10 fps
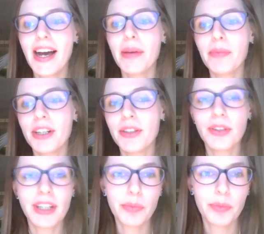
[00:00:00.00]
I mean,
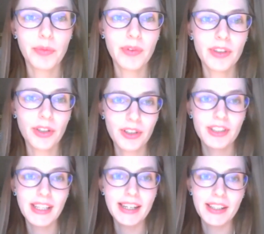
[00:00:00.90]
you can not
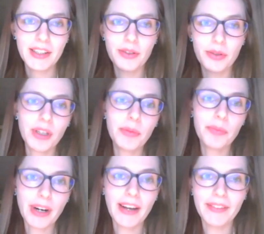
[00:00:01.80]
send it to me
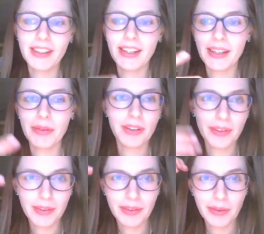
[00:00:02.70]
privately,
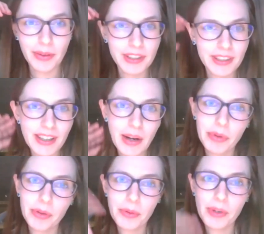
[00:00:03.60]
because a
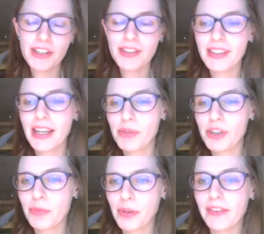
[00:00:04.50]
couple of questions came just